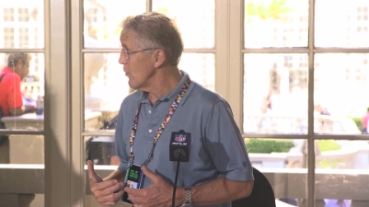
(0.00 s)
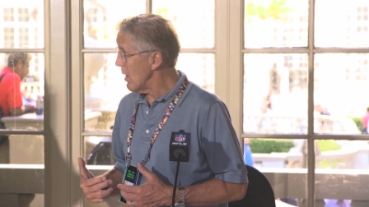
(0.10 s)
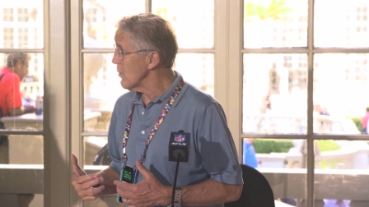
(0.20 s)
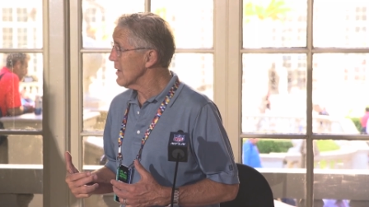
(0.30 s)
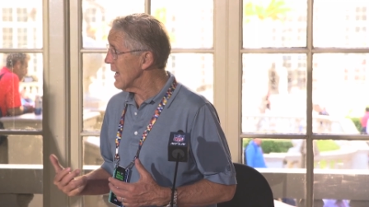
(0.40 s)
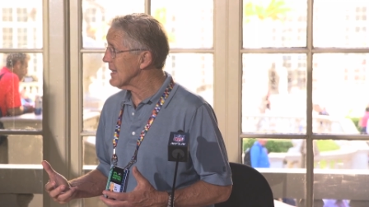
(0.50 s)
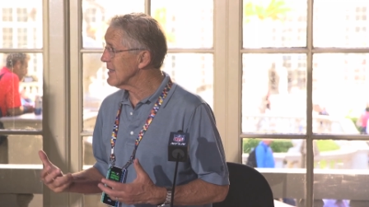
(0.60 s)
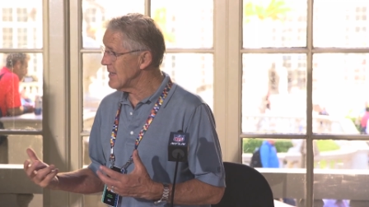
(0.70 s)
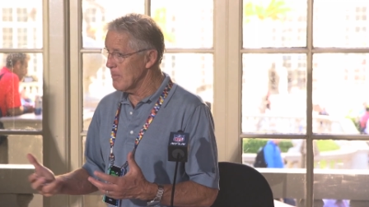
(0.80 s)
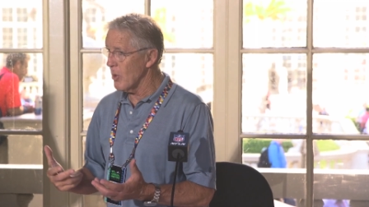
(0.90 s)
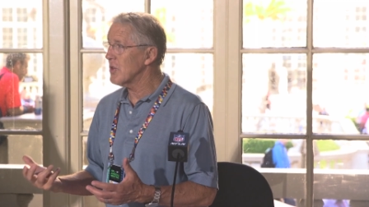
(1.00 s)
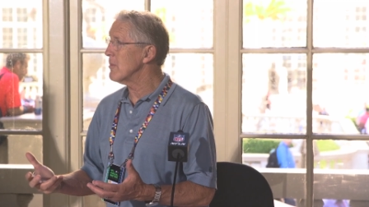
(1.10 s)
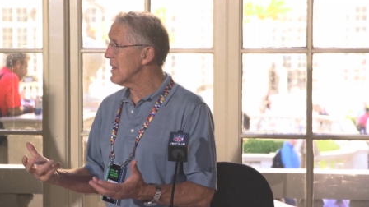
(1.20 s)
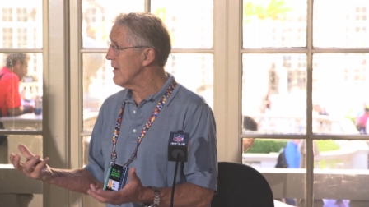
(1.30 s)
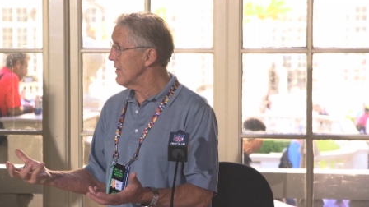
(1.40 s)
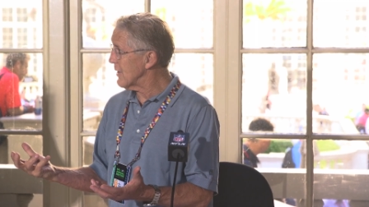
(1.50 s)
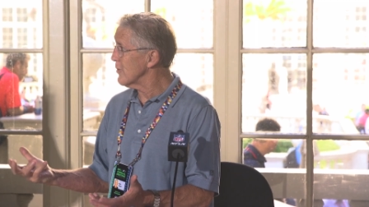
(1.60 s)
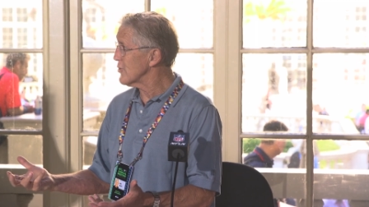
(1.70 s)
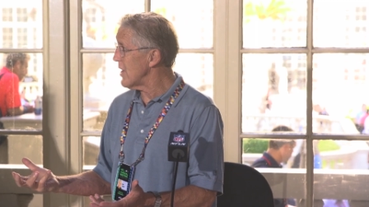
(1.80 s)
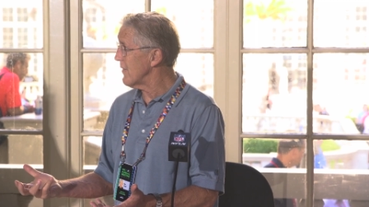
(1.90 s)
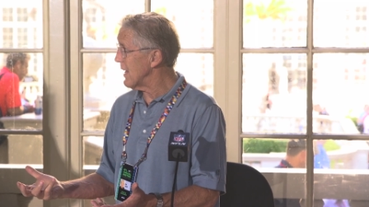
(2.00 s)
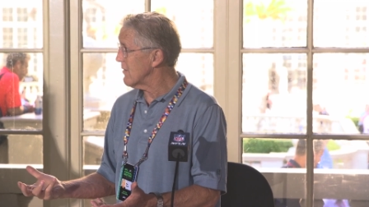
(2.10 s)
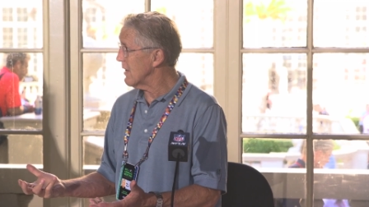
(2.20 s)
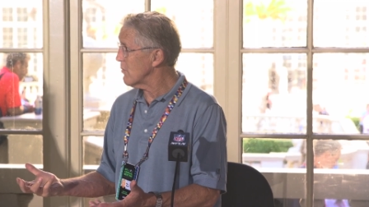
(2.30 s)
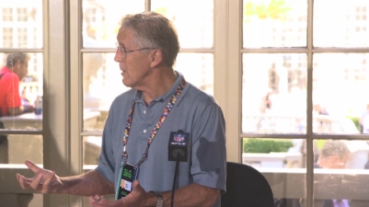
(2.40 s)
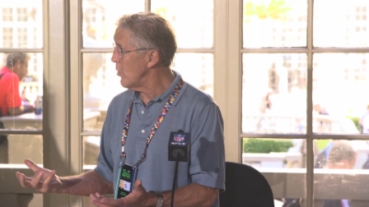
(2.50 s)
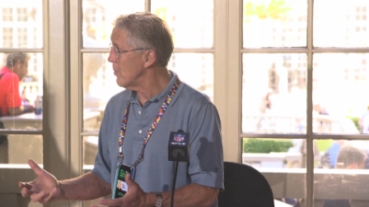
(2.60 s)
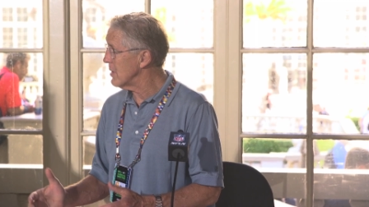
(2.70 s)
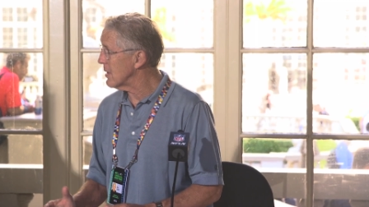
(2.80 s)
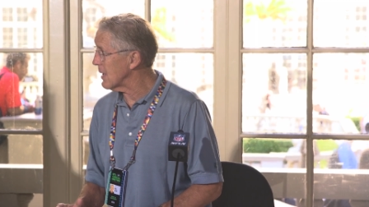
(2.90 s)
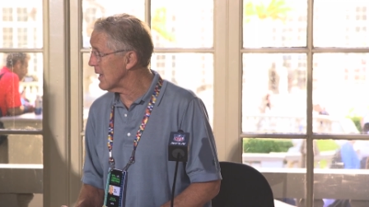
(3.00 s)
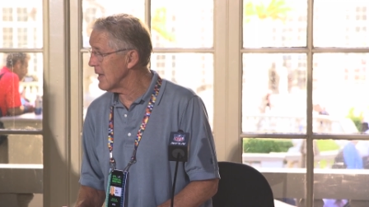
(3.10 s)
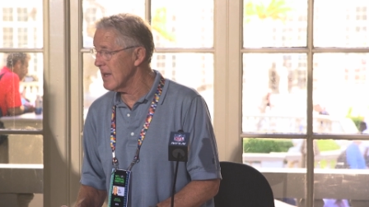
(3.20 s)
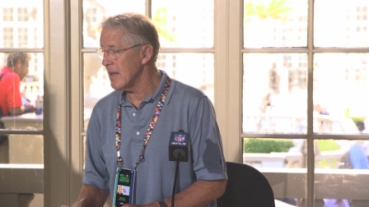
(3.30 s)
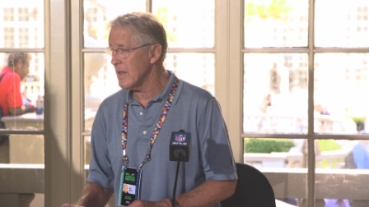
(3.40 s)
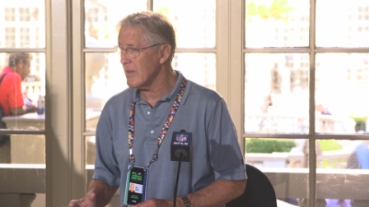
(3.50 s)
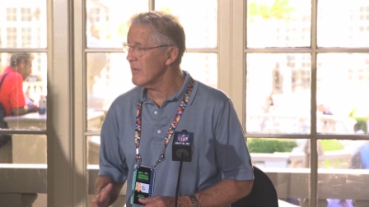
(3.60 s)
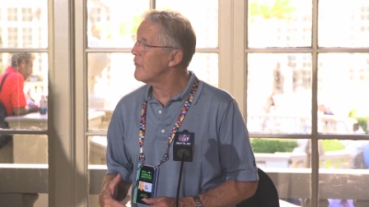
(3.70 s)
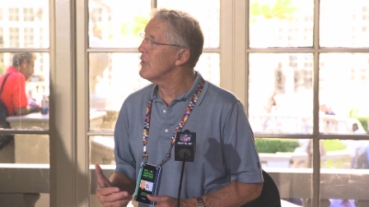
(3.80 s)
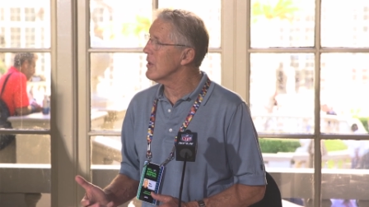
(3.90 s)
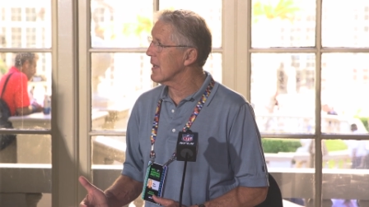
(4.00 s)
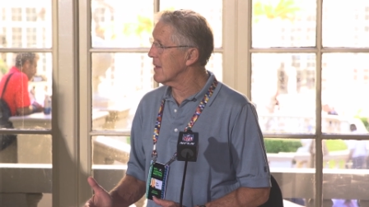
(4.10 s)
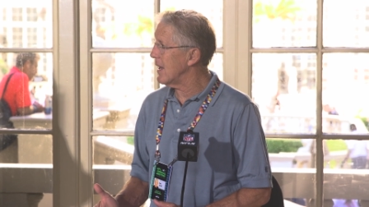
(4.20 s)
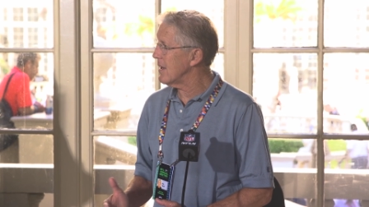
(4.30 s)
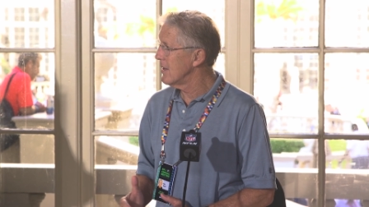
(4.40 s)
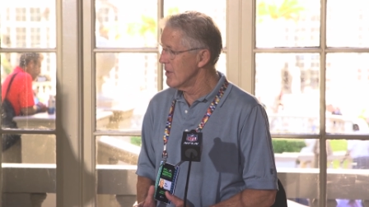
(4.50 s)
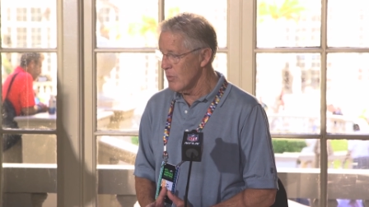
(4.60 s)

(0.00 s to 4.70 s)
I would like to see both teams have an equal shot that's that's what I'm hoping that they get and it doesn't feel like that